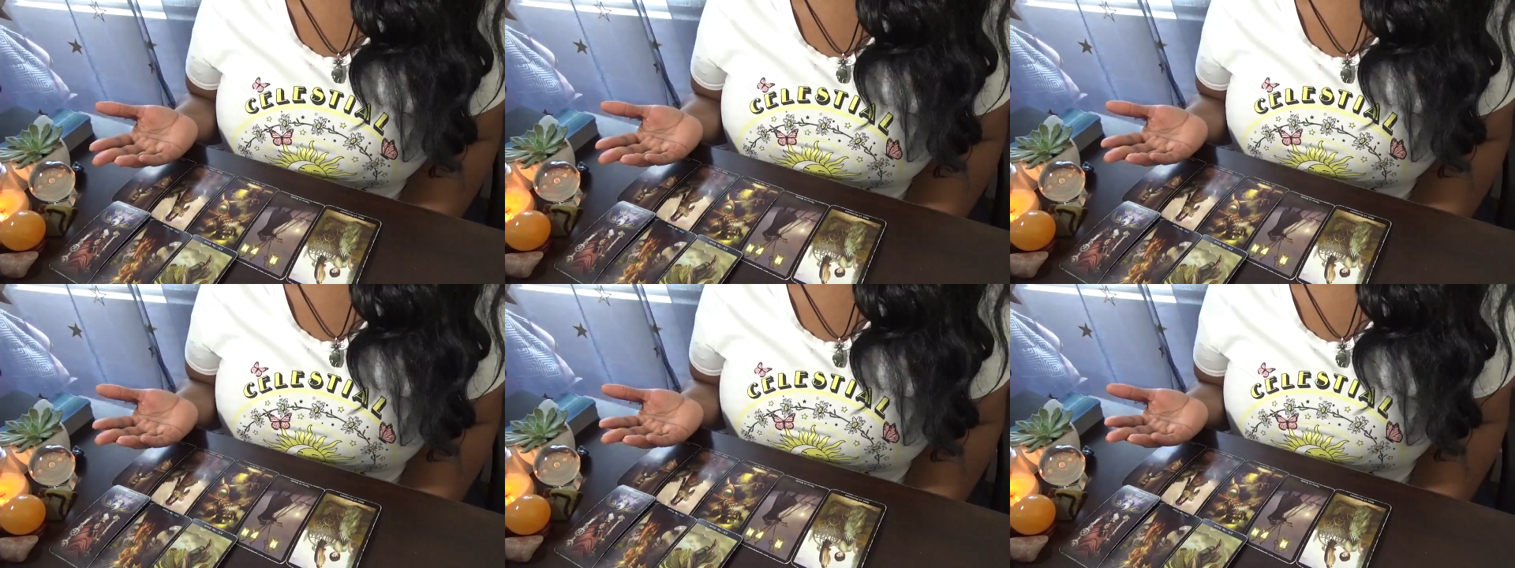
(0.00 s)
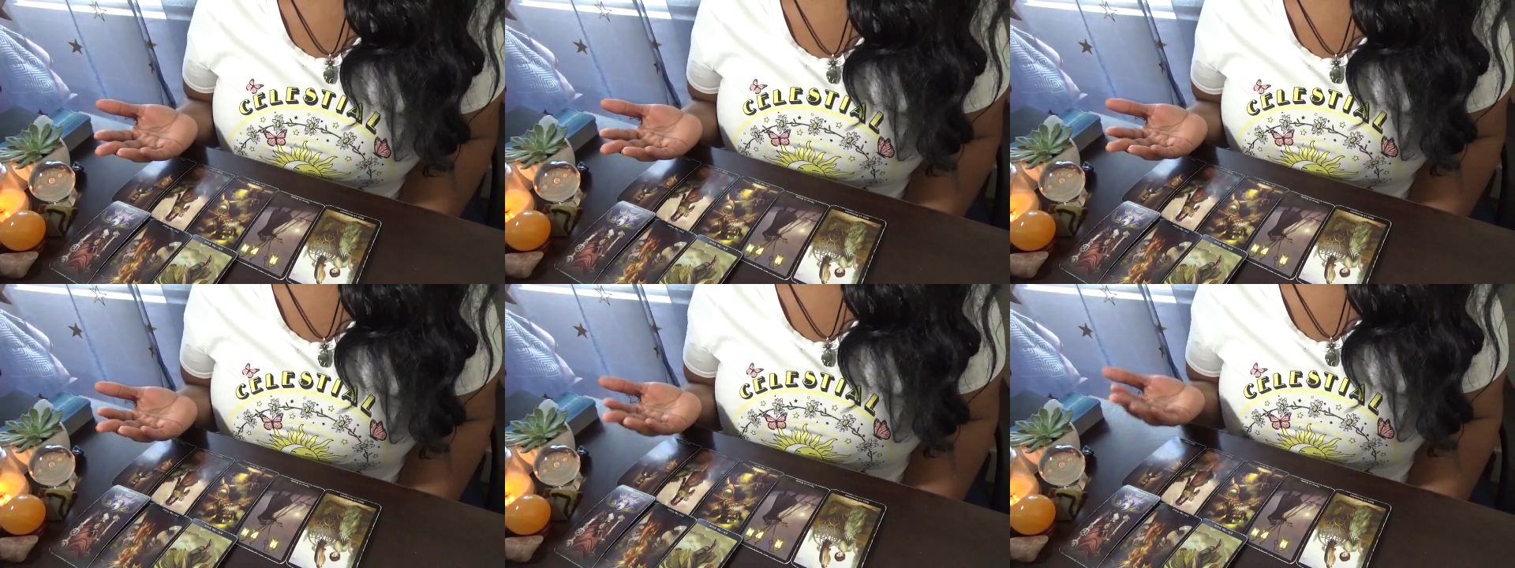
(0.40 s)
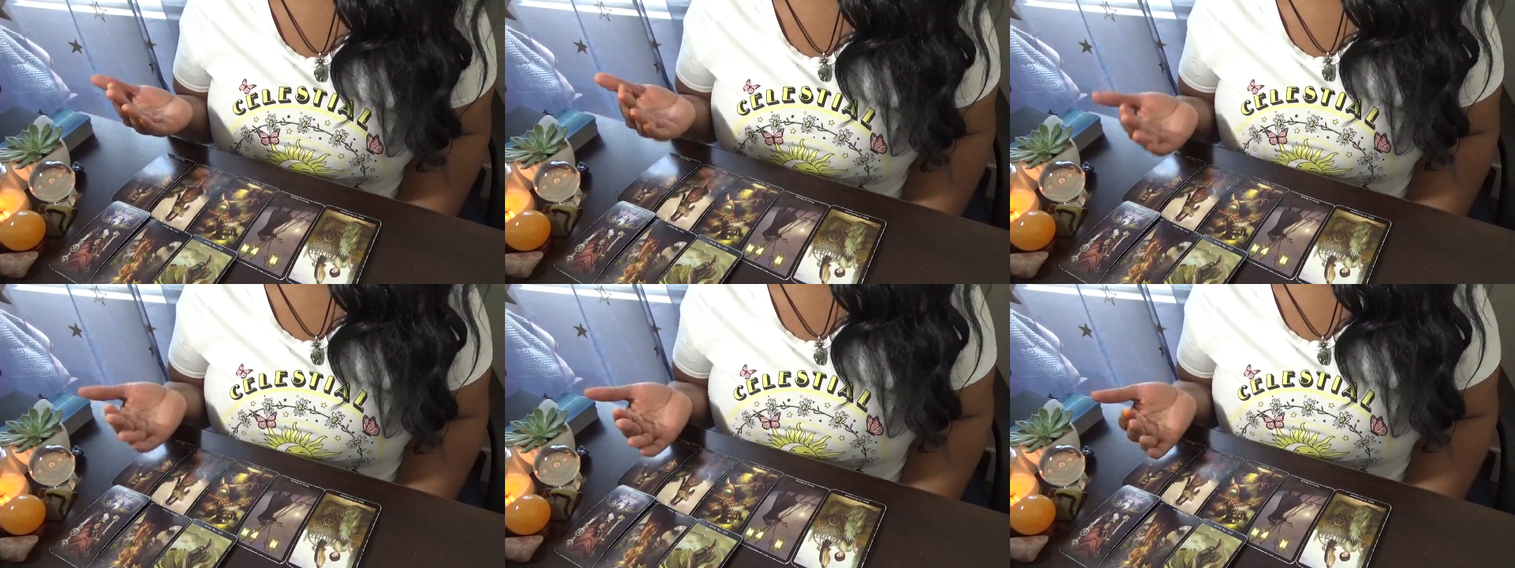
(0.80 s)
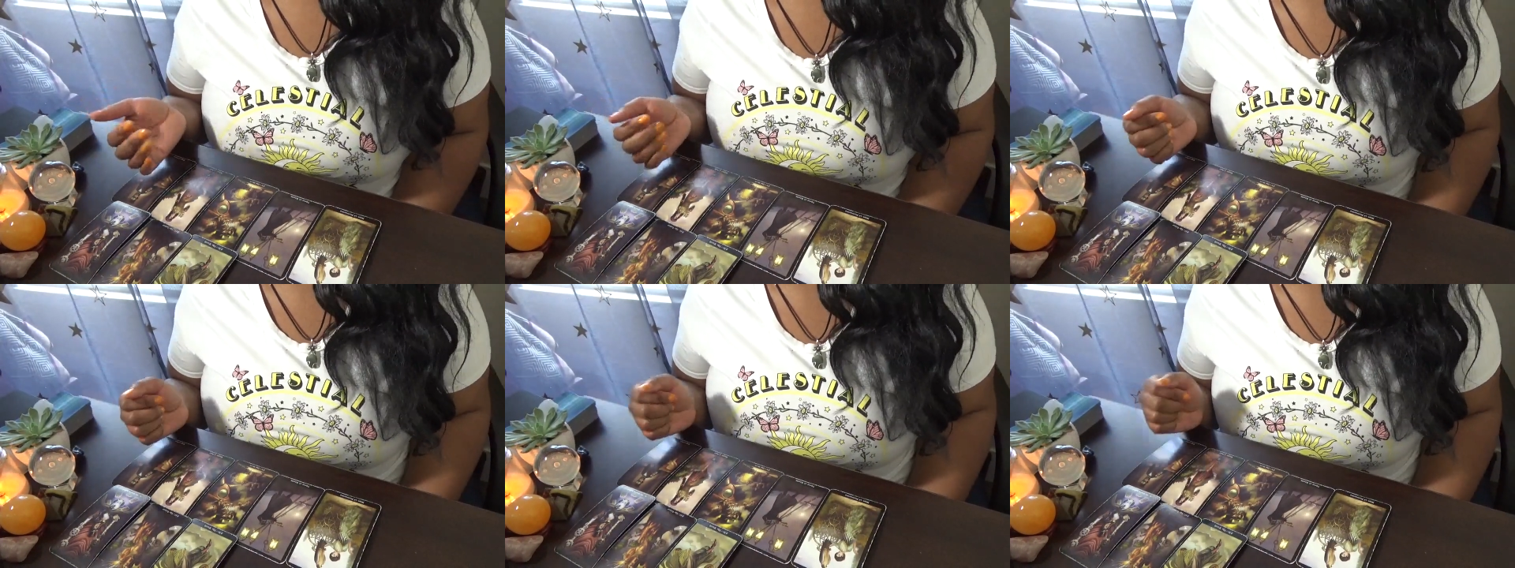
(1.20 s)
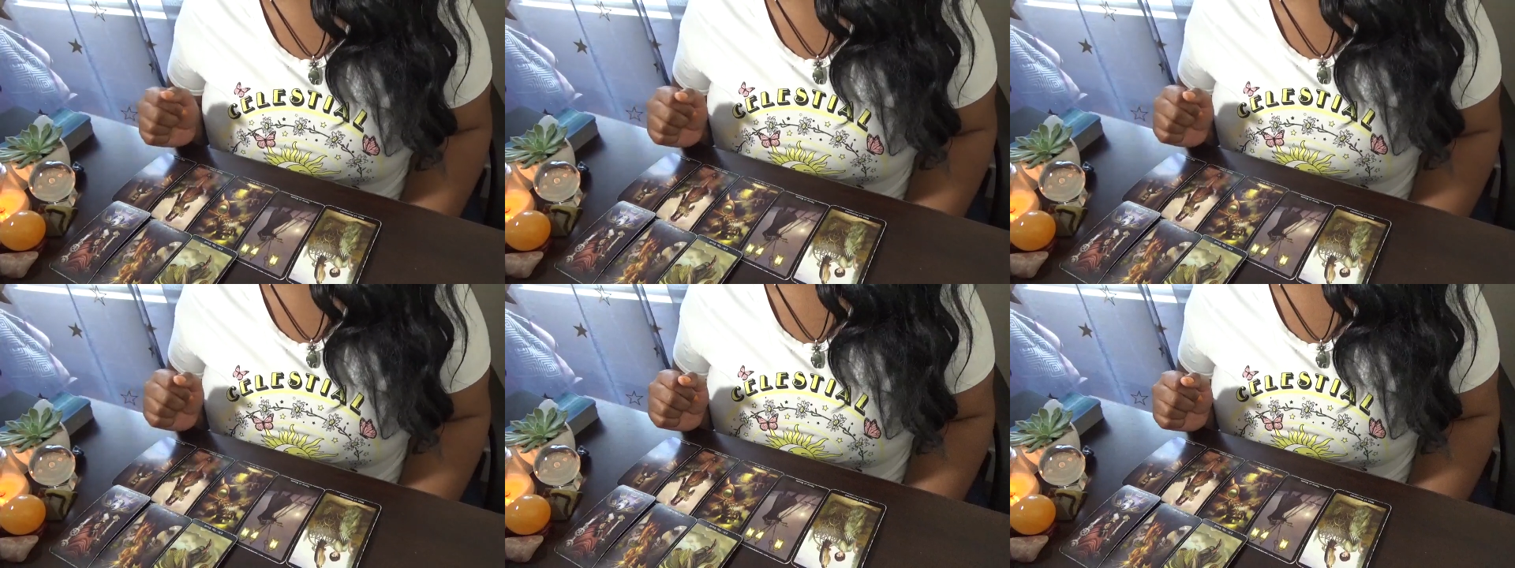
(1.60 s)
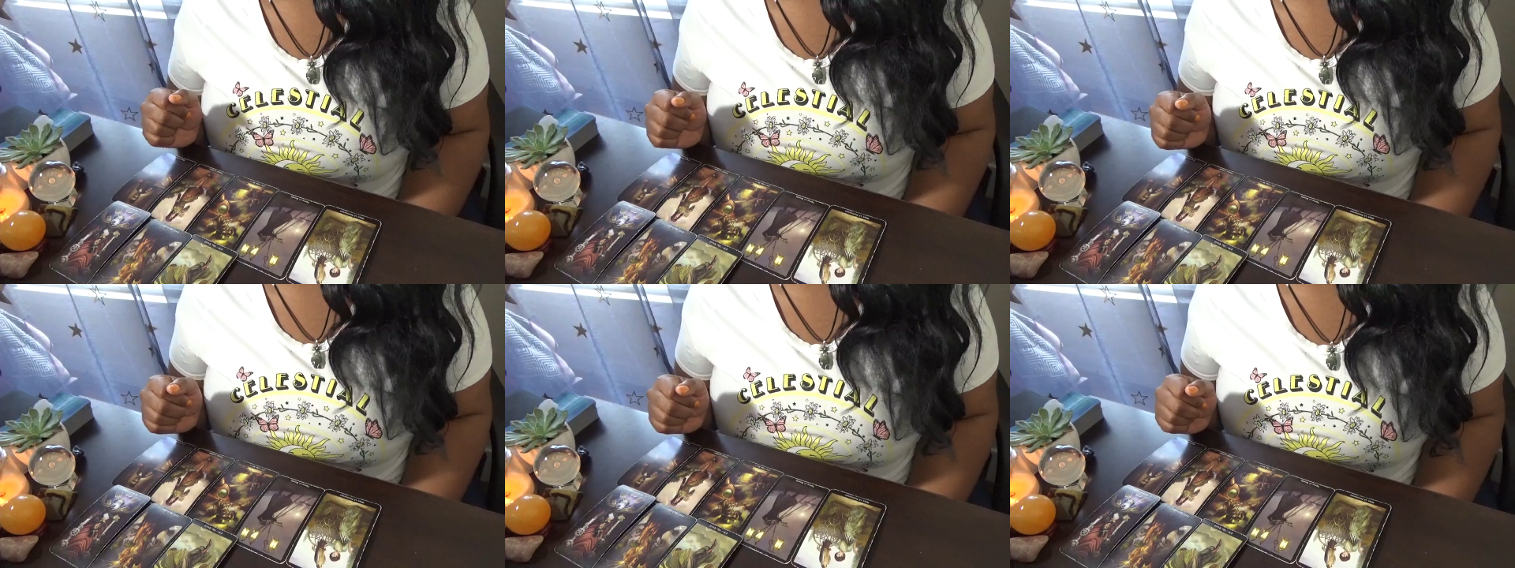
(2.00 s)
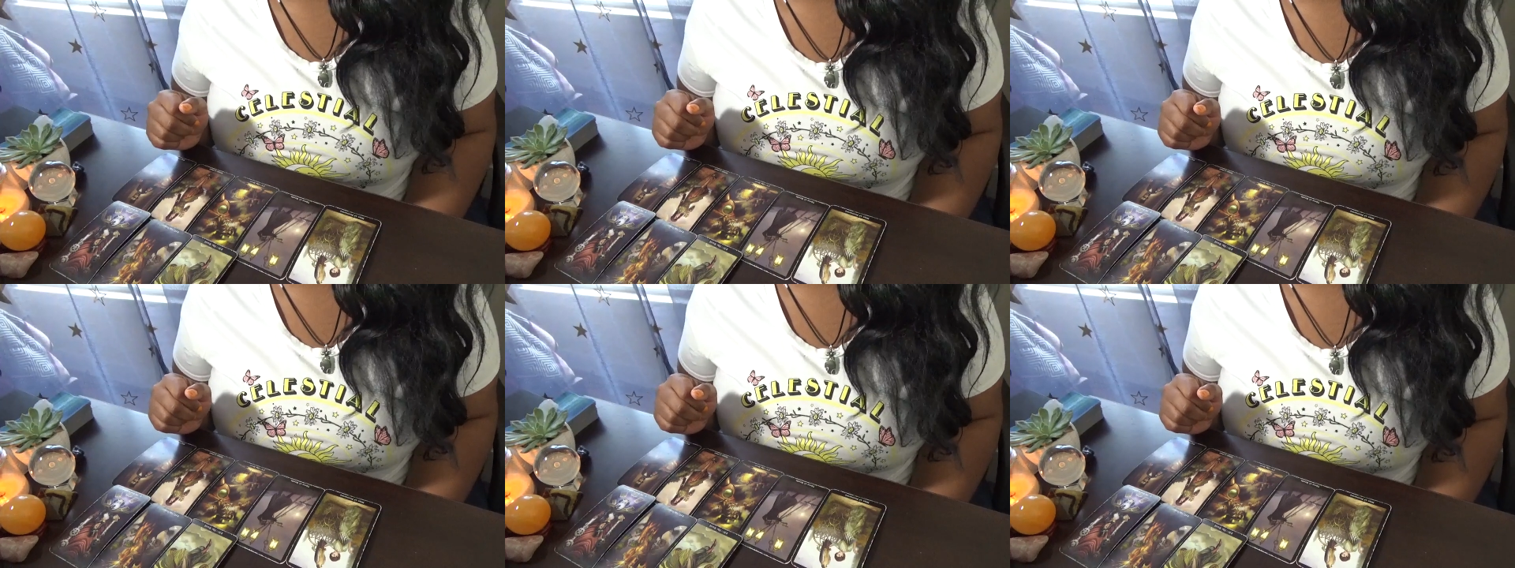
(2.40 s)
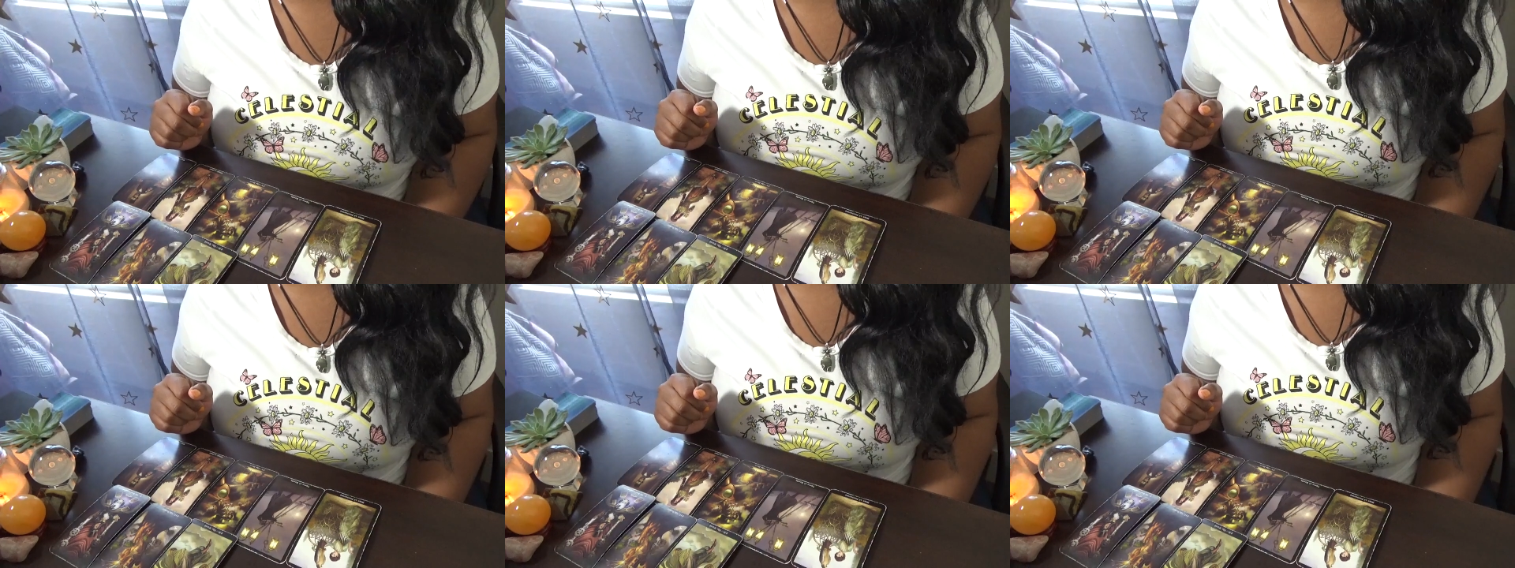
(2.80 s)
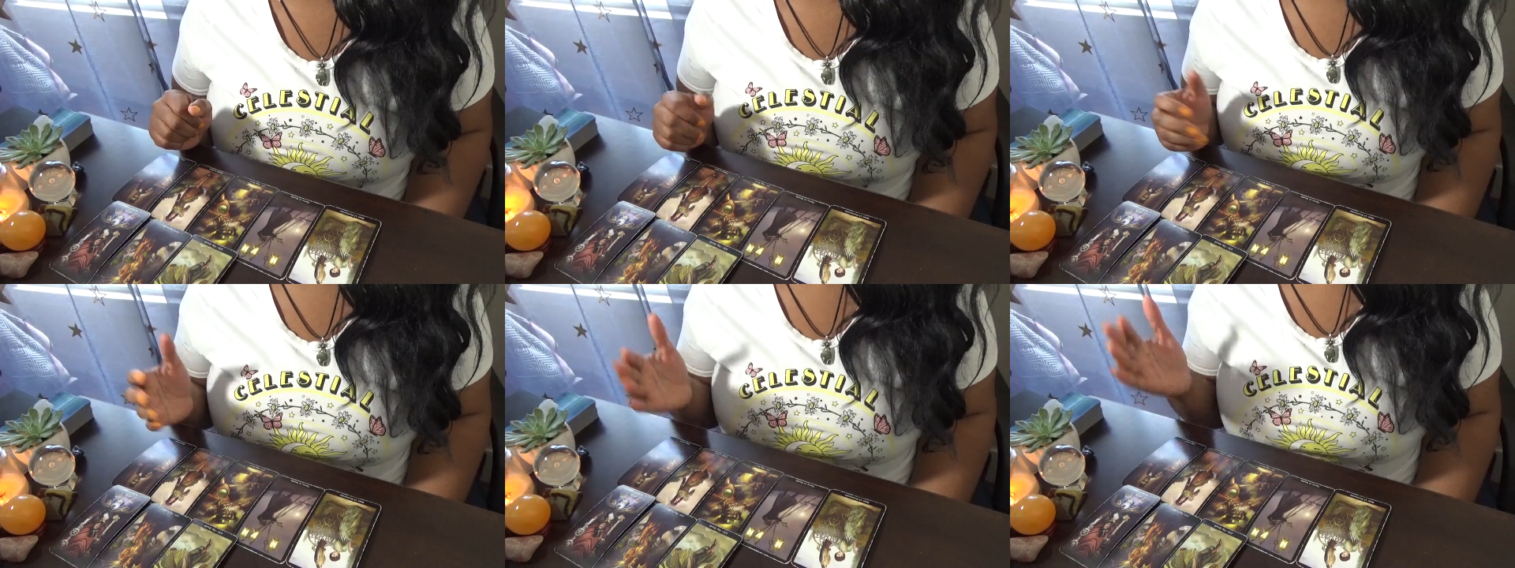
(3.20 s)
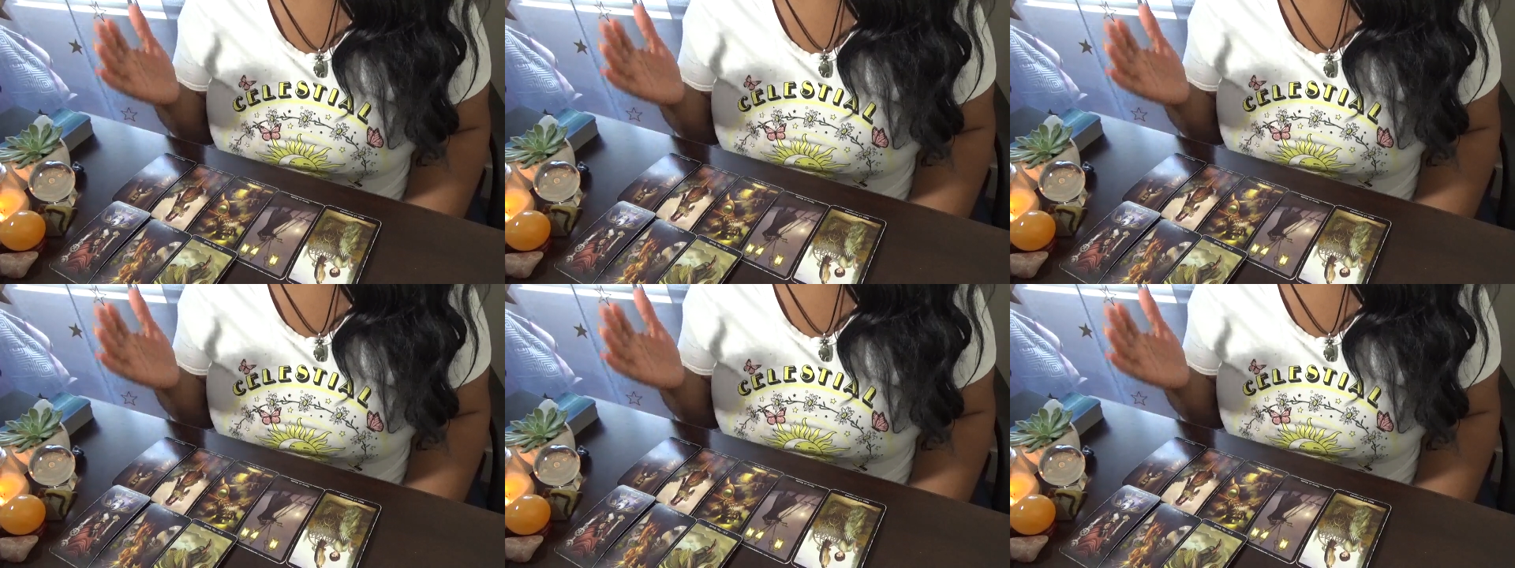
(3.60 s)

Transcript: (no speaker visible)